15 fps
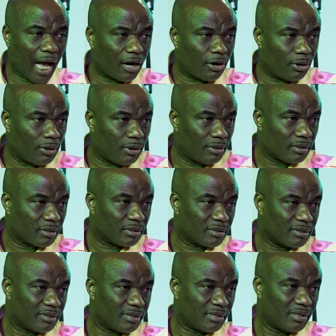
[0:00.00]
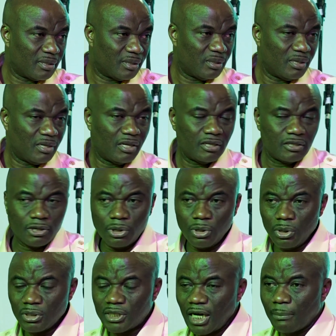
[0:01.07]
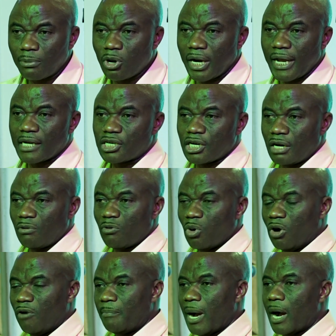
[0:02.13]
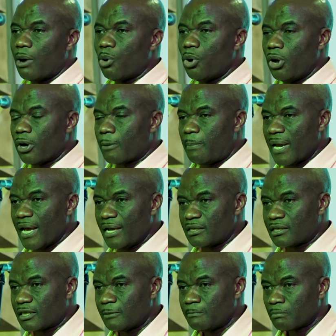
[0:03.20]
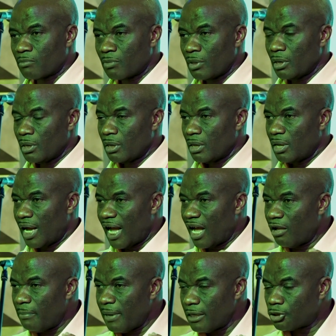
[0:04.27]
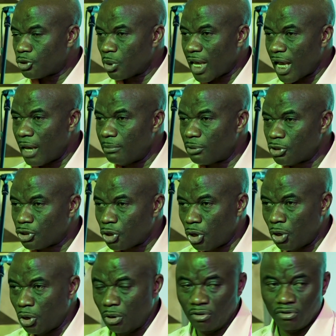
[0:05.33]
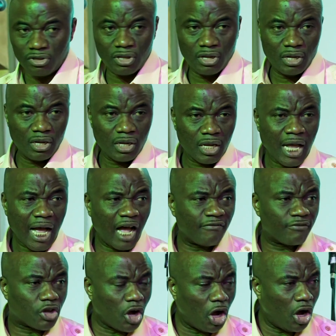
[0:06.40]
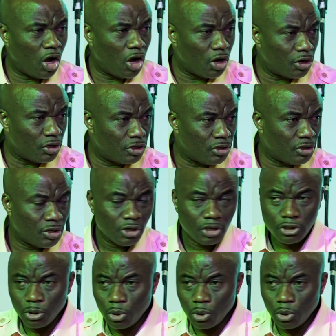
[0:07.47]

I don't know. Through some connection of my workplace, I've been to game reserve. I've gone